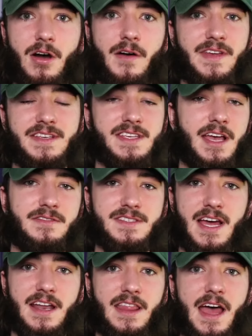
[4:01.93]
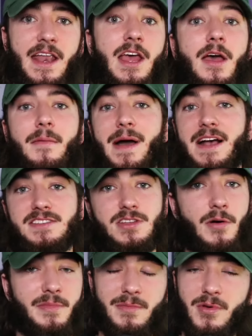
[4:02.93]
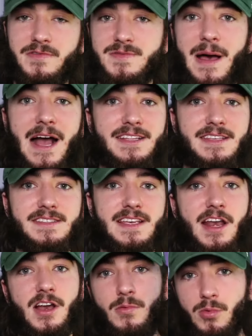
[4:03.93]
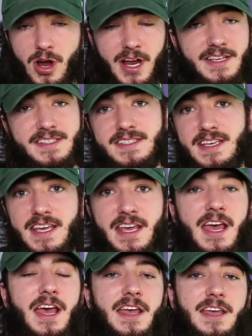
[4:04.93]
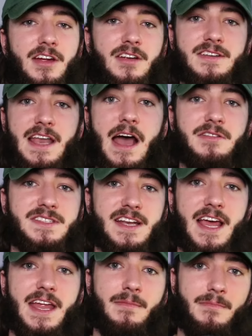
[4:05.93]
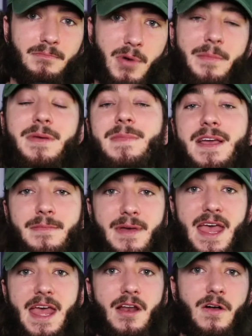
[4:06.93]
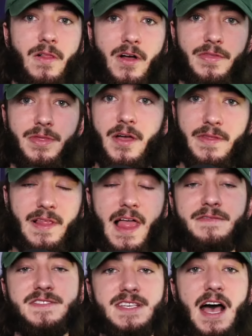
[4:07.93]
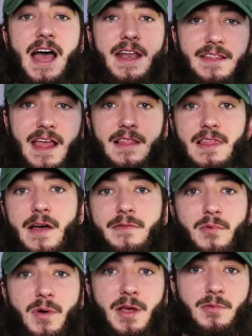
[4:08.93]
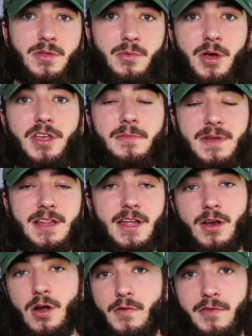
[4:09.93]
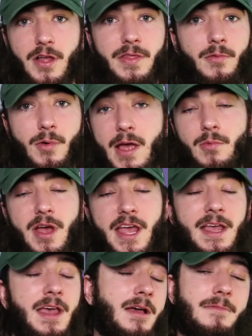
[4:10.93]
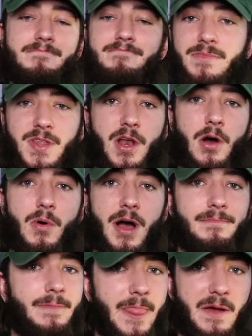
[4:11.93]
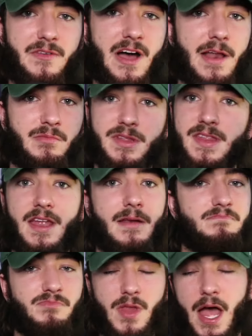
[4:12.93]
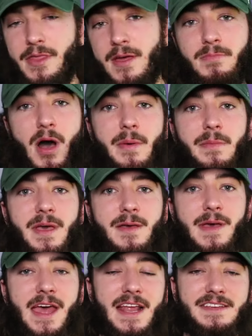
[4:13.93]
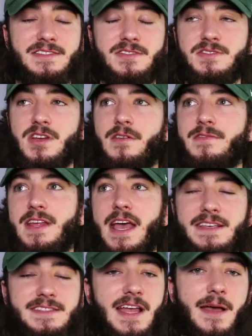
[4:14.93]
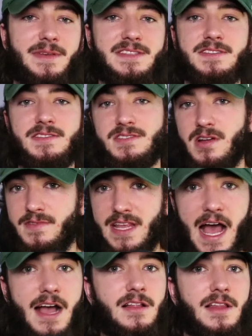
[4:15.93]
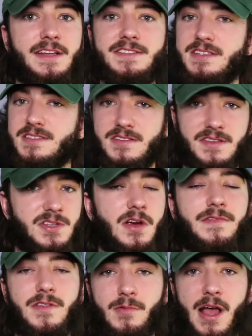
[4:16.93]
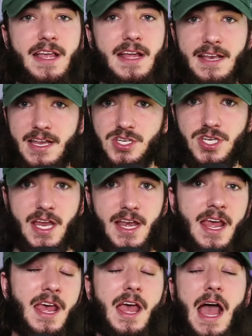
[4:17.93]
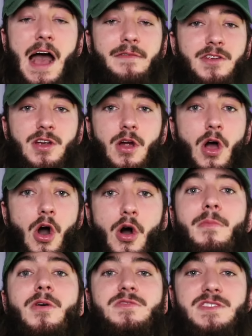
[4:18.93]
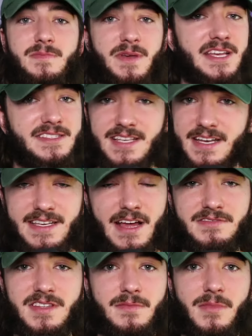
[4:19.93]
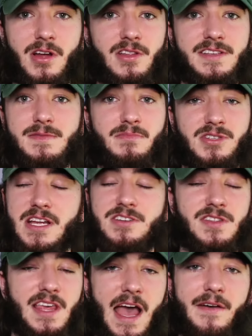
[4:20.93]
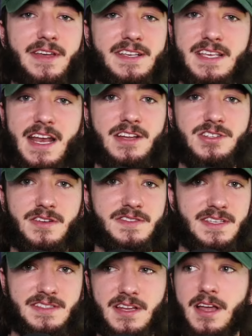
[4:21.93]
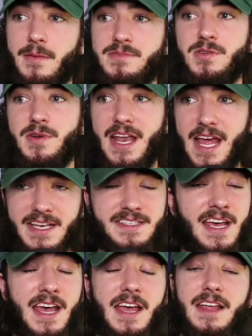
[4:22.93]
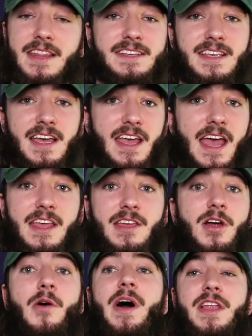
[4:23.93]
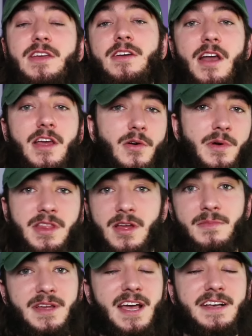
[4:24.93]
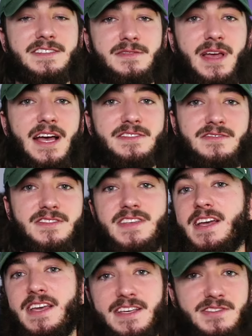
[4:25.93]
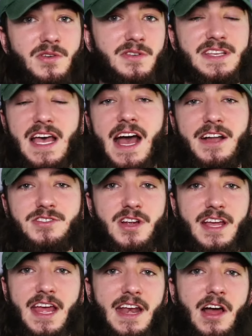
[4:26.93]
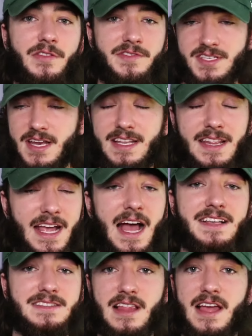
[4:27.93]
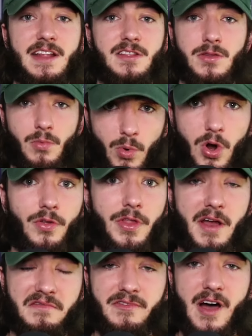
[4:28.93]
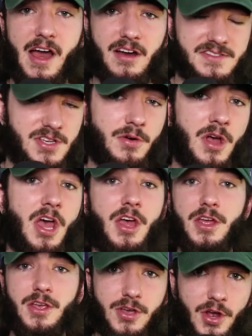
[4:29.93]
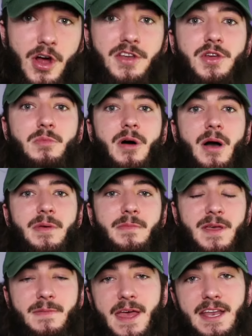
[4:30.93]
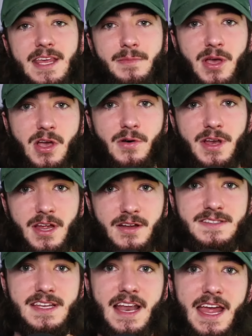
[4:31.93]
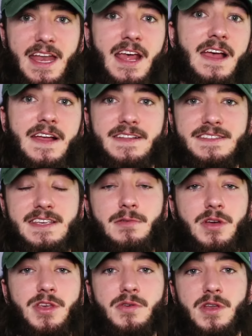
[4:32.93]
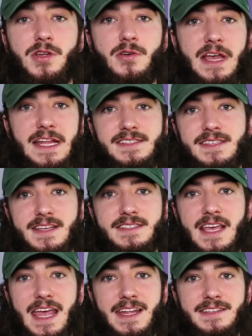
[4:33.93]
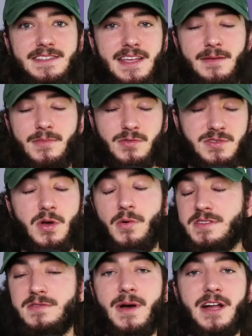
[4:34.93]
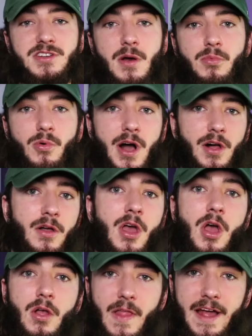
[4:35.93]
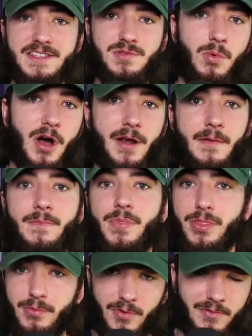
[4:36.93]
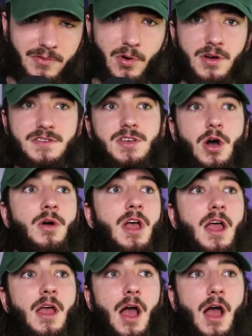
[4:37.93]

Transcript: Now, obviously, outside of that, Max Domi moves back to center. We're going to see here now tonight Bobby McMann on, on the left side and that left wing with William Nylander over on the right wing. You know what? I'm fine with it. I think Bobby McMann has deserved the ice time. He's deserved the accolades. He's deserved the recognition after almost being sent down to the Marlies and potentially having his NHL season come to an end. They say, hey, you know what? You got to go in there because some guys are sick. He scores a hat trick, and all of a sudden, the guy's lighting the world on fire. So good on you, Bobby McMann. Keep it going here tonight and see what you can do against this Canes team who's going to match up well lines one through four. So,